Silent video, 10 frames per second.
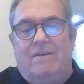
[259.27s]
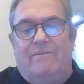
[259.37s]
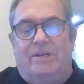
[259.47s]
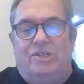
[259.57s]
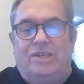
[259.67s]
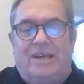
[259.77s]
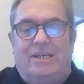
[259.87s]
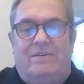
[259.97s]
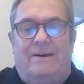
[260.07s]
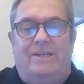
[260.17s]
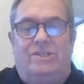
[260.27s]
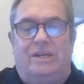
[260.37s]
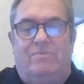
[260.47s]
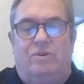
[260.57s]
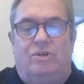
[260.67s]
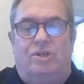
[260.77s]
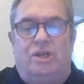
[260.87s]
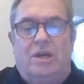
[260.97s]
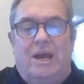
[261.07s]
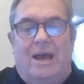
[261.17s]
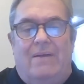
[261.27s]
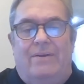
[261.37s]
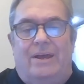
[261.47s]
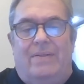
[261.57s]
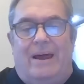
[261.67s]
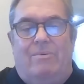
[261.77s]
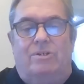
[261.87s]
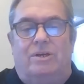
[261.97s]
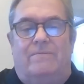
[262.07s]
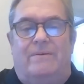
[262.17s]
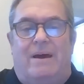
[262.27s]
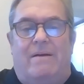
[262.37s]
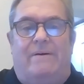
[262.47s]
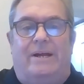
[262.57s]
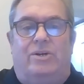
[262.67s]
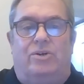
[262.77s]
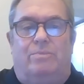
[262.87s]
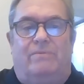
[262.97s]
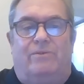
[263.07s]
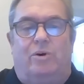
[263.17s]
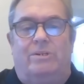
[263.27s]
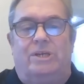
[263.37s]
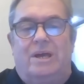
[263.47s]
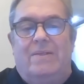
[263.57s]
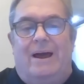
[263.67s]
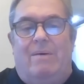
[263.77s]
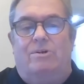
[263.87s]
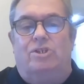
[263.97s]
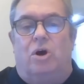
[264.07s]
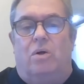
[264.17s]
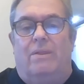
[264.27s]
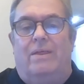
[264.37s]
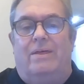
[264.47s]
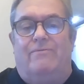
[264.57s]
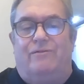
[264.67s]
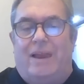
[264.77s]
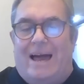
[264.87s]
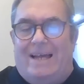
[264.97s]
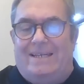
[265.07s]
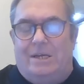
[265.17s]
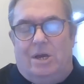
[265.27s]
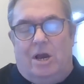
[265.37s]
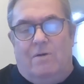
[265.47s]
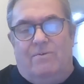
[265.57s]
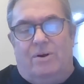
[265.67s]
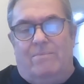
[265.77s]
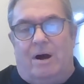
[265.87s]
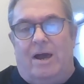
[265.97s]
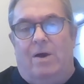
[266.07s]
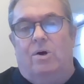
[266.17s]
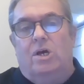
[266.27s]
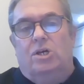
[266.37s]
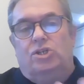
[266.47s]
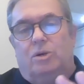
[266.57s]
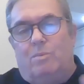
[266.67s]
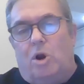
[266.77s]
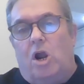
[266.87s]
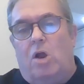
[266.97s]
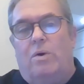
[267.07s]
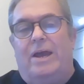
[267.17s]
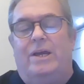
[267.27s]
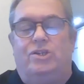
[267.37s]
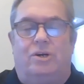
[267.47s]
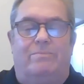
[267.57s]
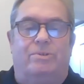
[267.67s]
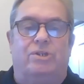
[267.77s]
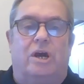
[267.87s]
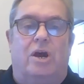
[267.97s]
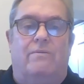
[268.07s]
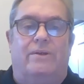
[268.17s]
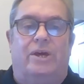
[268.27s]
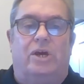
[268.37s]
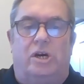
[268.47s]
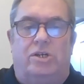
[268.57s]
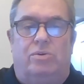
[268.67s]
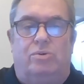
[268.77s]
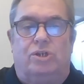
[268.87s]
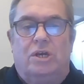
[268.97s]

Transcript: Finished second of 18 runners. And that was a very, very good performance. That was on the flat over a mile. Tomorrow it jumps over the hurdles